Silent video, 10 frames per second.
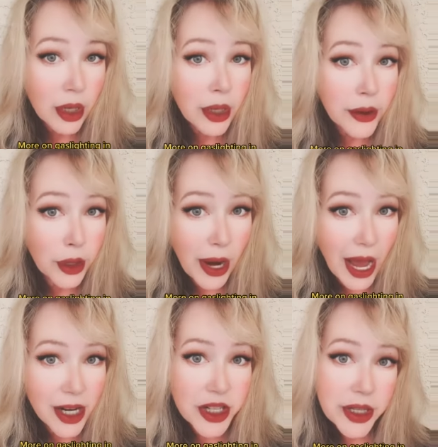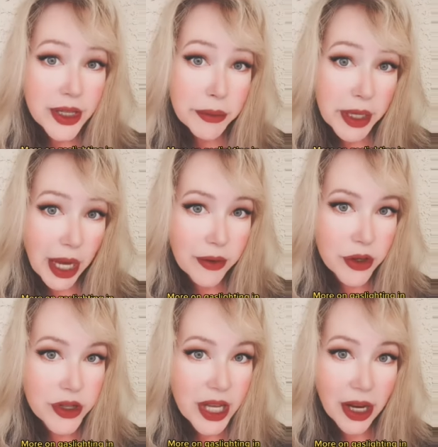Their actions and
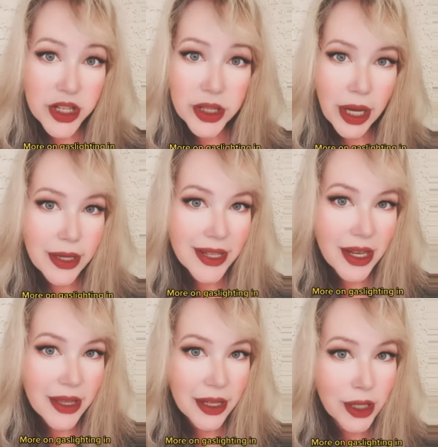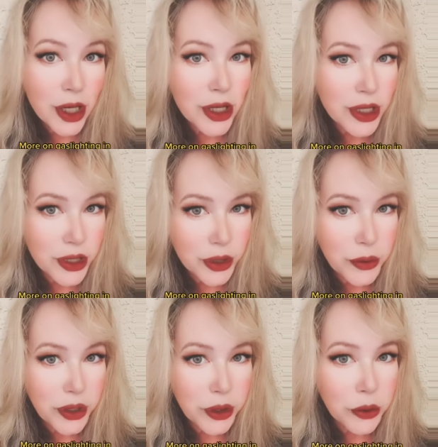behaviors actually had nothing to do with
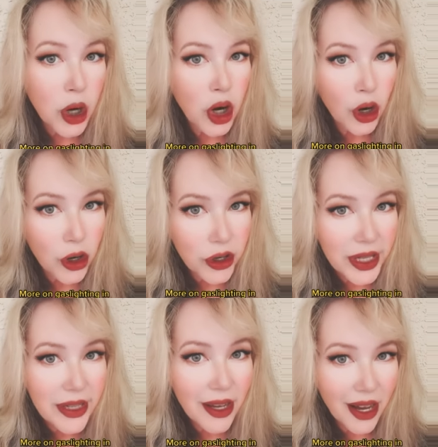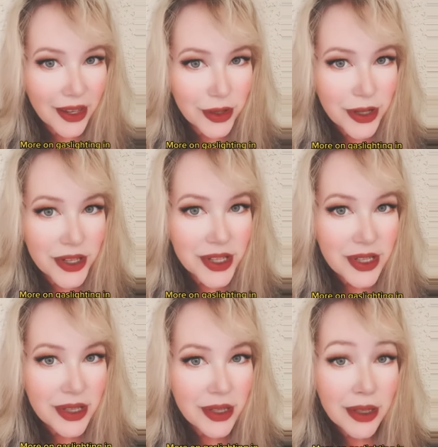you. Hurting others
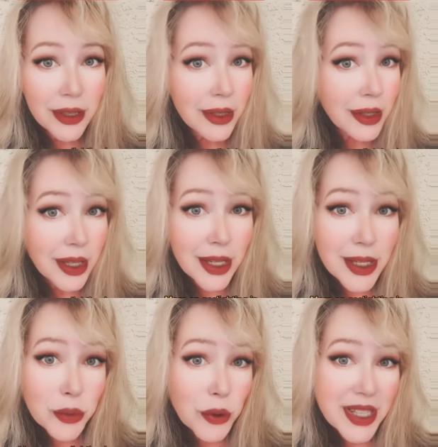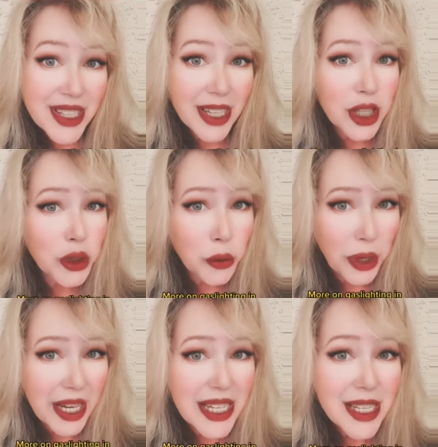is what's
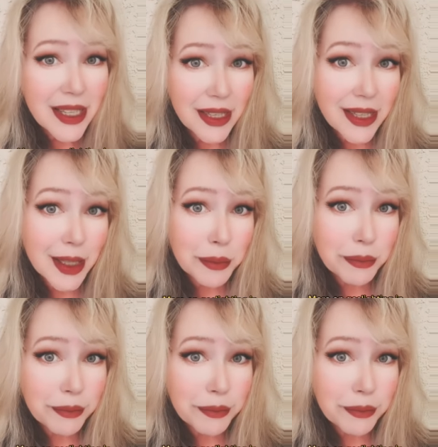ingrained in them.